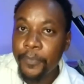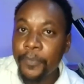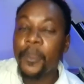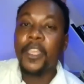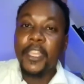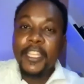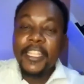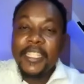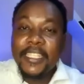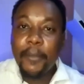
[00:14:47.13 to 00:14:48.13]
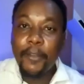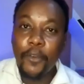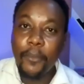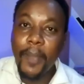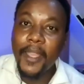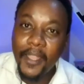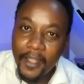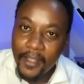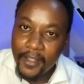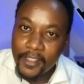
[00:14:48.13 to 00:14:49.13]
Is it coming from my
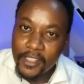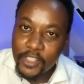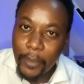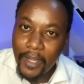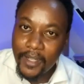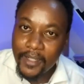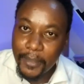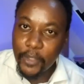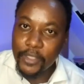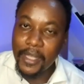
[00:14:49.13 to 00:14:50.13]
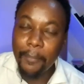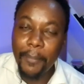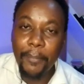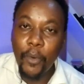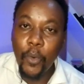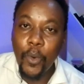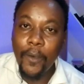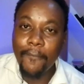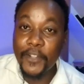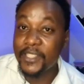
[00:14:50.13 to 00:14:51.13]
stomach? Because there are people who are
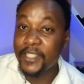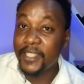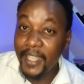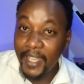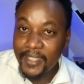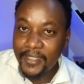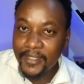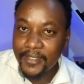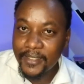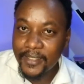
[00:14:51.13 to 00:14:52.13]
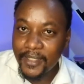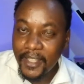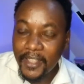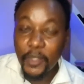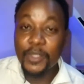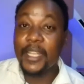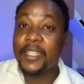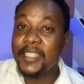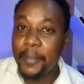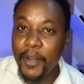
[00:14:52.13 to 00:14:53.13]
very scared. They'll start
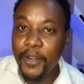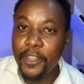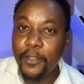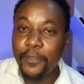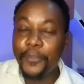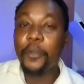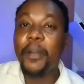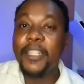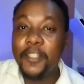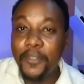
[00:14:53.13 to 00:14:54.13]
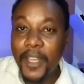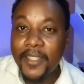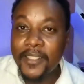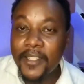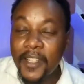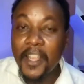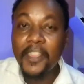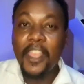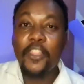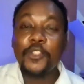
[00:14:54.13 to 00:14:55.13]
stammering. They'll feel butterflies. There are
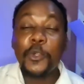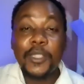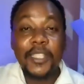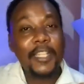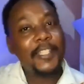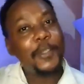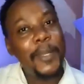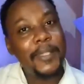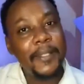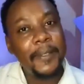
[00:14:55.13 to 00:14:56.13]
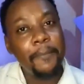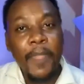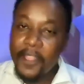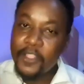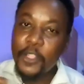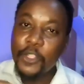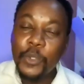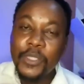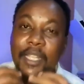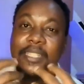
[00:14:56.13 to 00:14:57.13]
those who start sweating. There are those who start
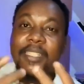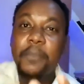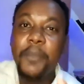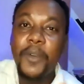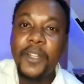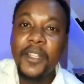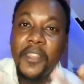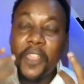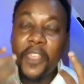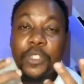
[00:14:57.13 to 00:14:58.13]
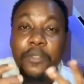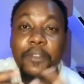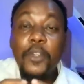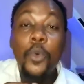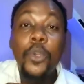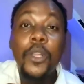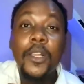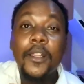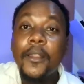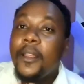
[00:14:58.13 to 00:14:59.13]
stammering. There are those even who
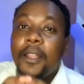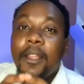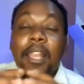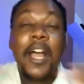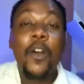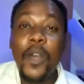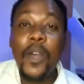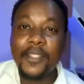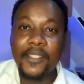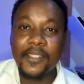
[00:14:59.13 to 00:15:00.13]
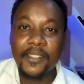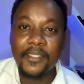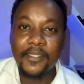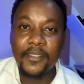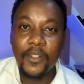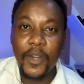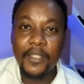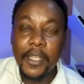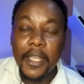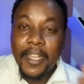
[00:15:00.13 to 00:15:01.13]
lack words, right?
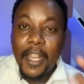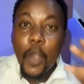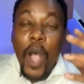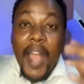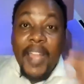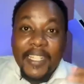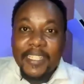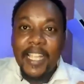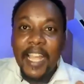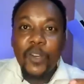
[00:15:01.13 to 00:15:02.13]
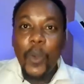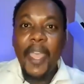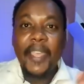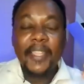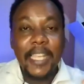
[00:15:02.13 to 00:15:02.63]
Now, understand, where is that thought